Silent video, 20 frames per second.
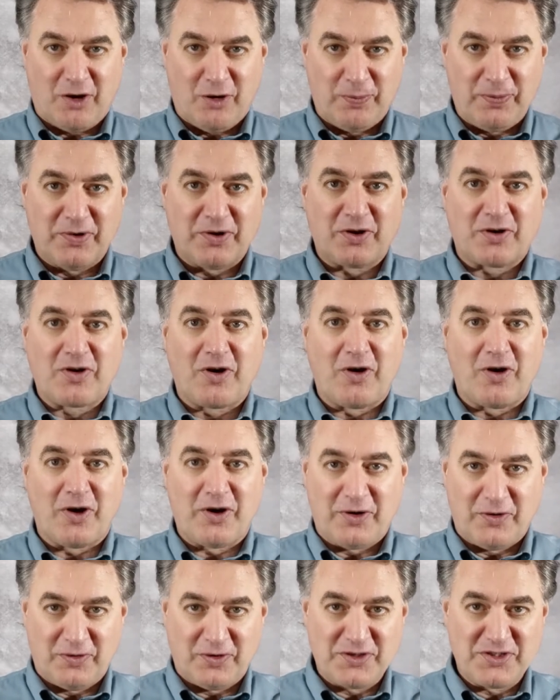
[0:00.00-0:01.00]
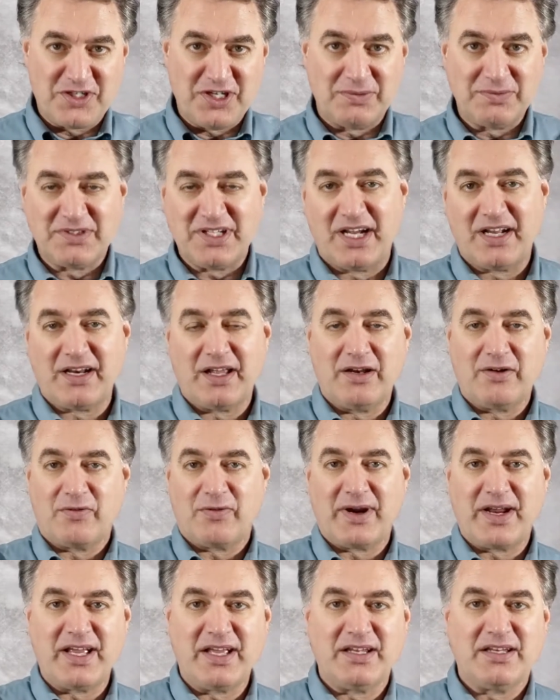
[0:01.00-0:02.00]
opened her car door, jumped out,
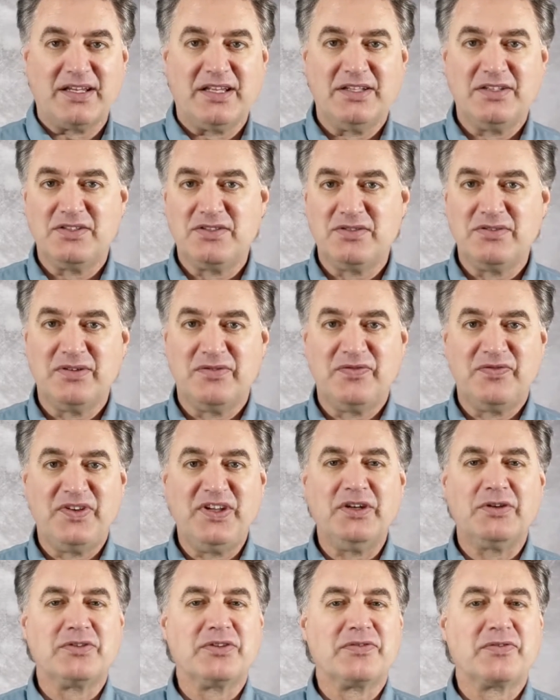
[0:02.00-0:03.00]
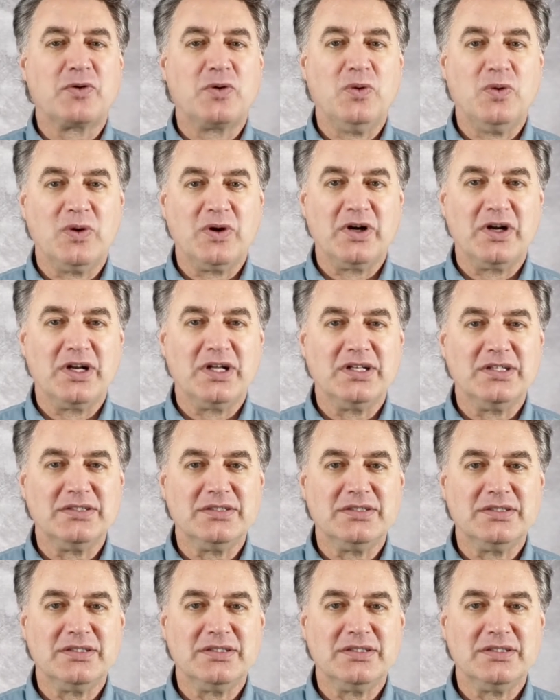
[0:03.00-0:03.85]
and ran into a field of corn.